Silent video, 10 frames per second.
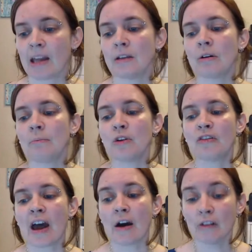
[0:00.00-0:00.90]
and you will
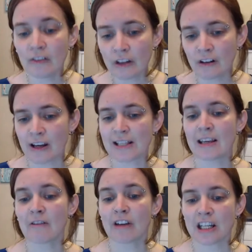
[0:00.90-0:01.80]
move out of the
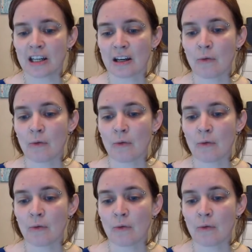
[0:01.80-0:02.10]
crazing region